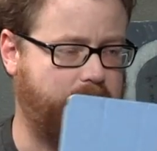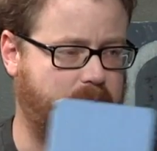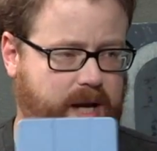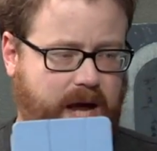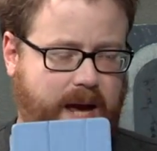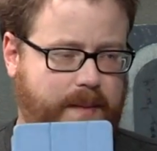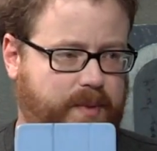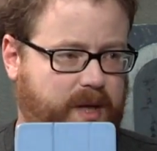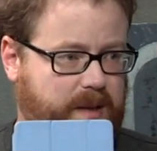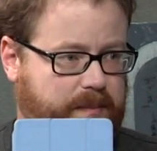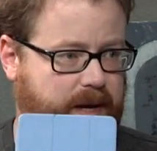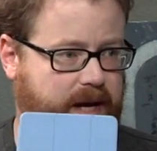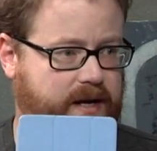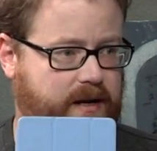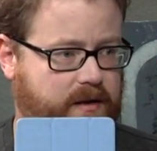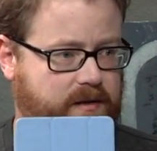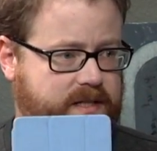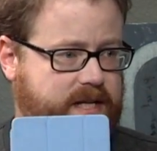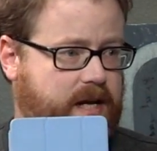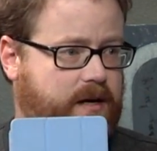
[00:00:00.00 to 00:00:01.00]
would happily pay
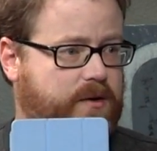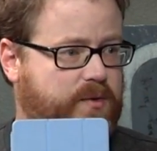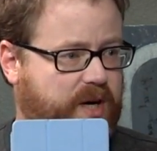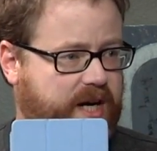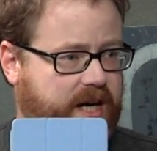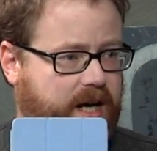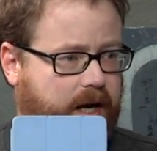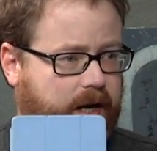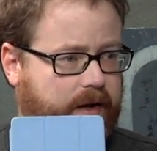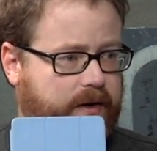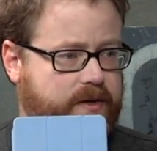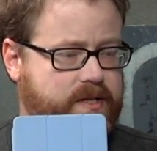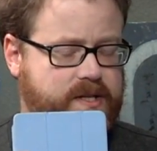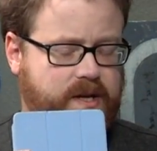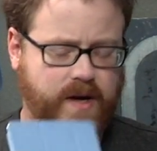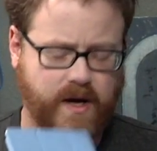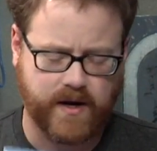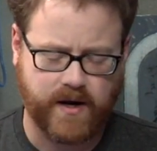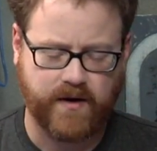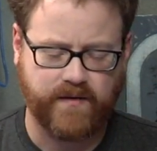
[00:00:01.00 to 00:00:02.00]
another ten or twenty dollars
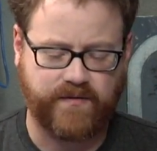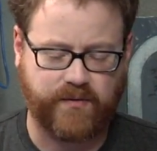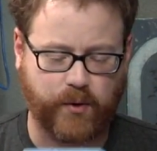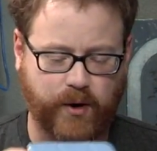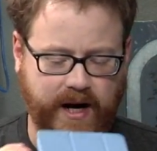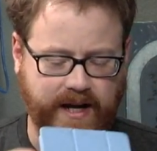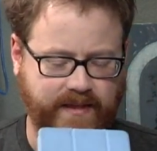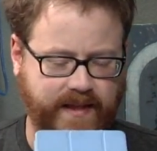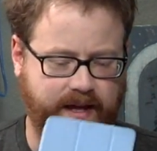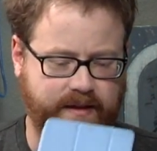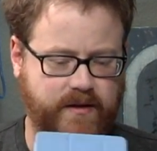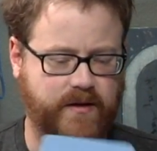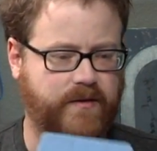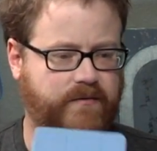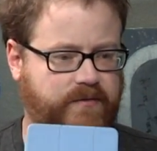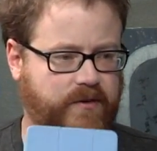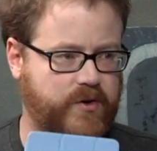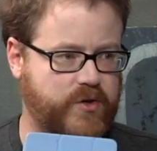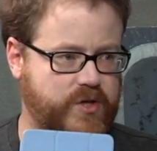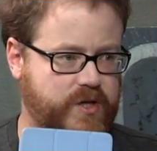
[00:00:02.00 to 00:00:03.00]
for a leather
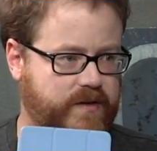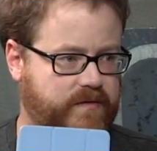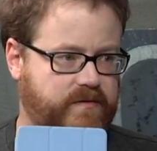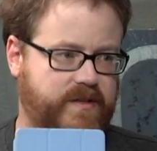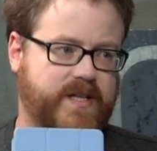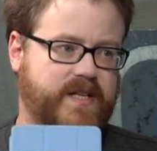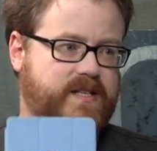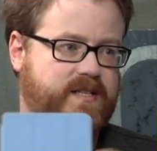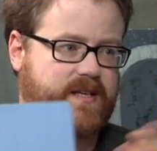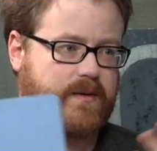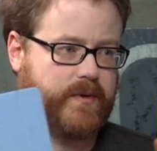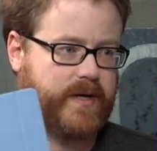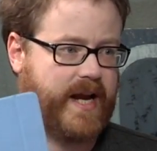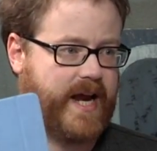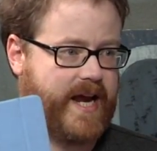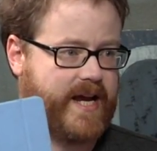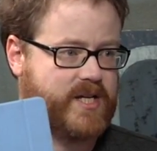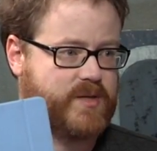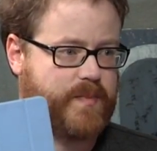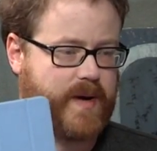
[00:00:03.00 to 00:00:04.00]
version of this that would
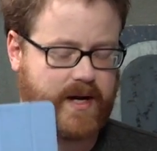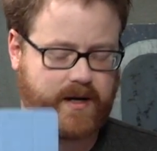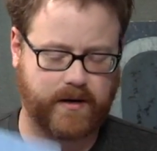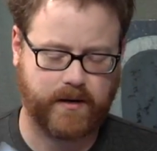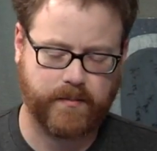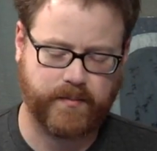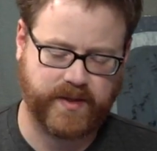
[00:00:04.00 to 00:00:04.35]
age better,